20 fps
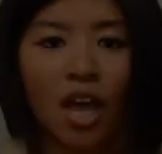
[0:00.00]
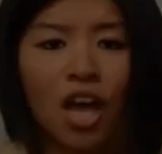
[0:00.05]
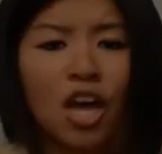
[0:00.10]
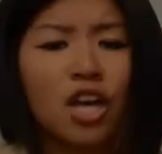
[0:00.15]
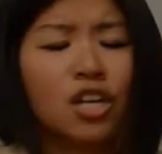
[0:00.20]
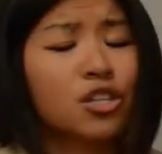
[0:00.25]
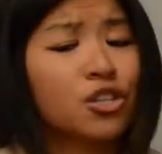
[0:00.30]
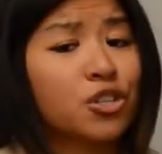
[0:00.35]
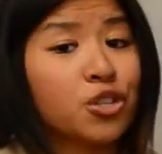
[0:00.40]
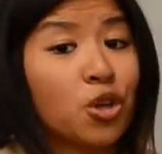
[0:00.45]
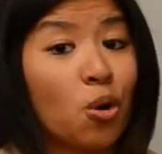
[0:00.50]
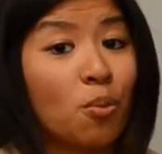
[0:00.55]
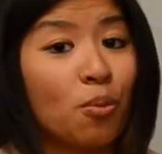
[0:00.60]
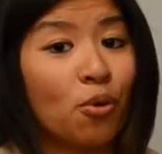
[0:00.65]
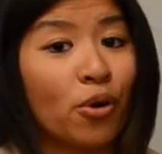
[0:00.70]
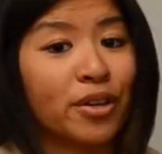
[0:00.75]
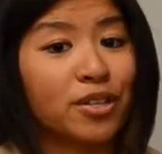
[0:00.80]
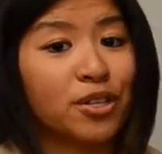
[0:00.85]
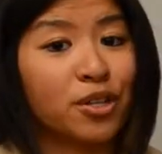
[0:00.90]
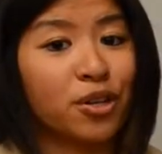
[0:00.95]
So,
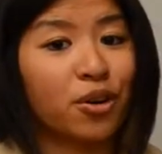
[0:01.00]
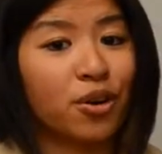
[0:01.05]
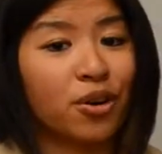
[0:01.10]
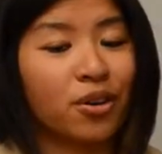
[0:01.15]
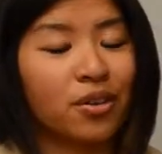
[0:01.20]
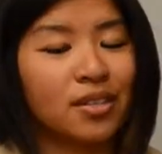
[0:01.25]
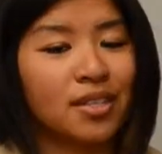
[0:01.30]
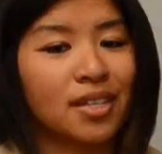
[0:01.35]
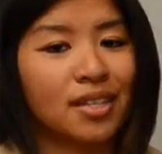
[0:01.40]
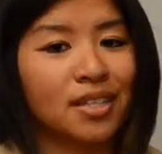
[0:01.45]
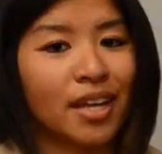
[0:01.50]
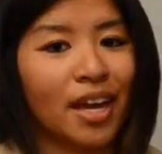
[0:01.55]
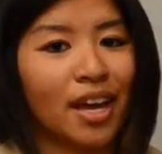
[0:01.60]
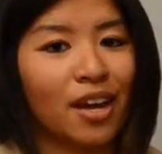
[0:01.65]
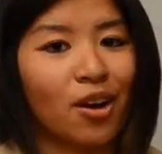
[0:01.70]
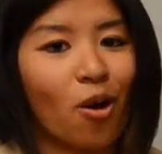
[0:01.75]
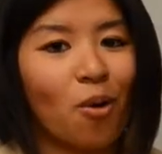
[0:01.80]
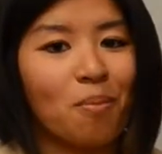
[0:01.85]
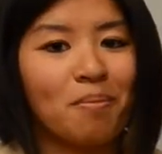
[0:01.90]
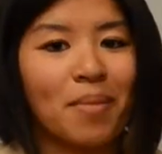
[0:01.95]
boys and girls, the
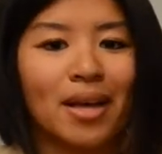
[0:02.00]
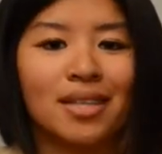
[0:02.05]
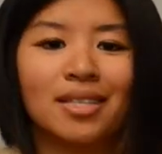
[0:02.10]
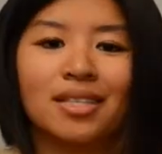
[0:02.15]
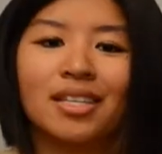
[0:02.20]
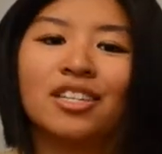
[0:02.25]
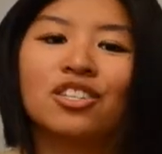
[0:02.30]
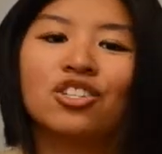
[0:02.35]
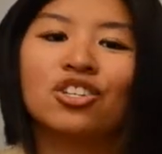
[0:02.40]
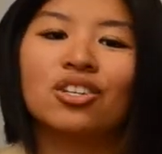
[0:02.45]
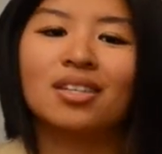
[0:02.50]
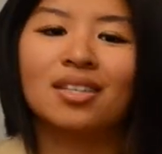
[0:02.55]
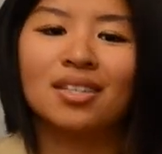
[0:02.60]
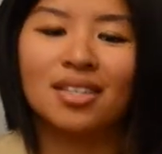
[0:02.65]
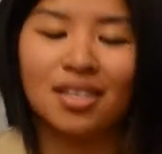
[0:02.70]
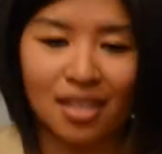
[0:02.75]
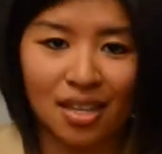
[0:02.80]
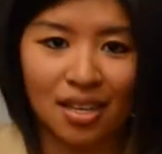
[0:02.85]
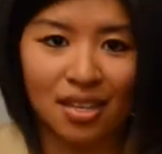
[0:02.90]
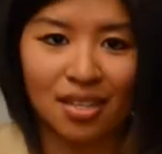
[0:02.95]
take-home message
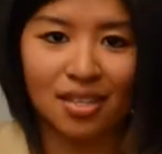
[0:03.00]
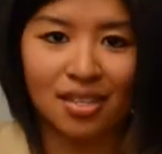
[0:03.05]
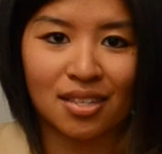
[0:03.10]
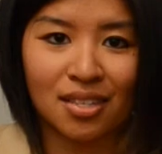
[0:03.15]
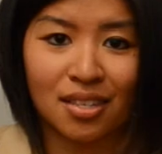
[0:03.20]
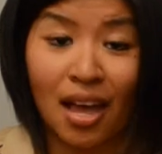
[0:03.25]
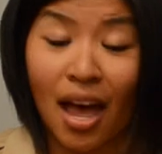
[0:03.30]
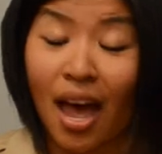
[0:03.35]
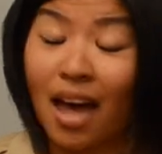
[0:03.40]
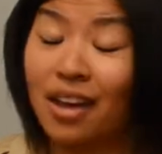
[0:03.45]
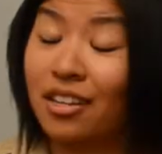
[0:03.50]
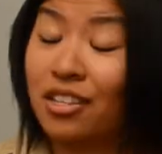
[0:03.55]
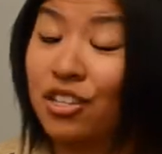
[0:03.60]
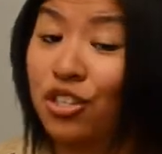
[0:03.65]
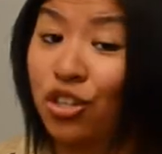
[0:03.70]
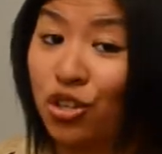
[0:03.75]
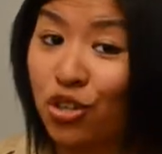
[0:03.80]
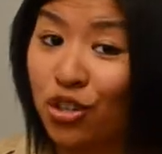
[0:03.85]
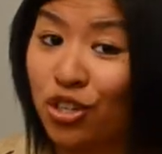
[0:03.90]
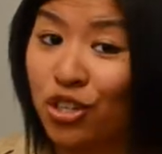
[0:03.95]
is this, and
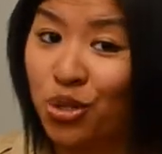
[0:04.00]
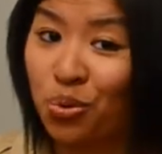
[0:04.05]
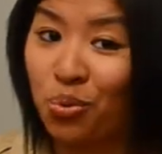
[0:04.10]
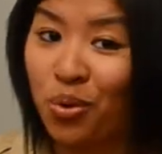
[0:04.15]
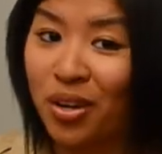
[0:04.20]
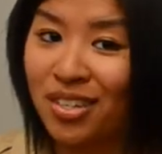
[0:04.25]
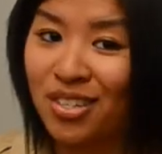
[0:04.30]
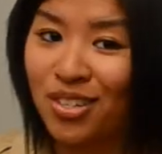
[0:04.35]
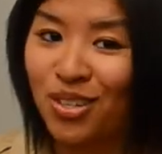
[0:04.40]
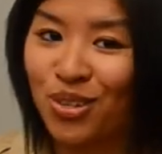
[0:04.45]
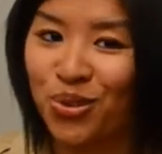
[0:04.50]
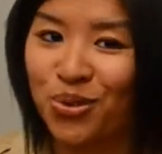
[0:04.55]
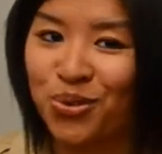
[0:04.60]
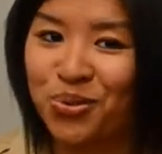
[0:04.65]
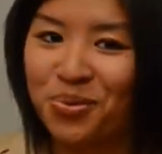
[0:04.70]
it's a good tweet too.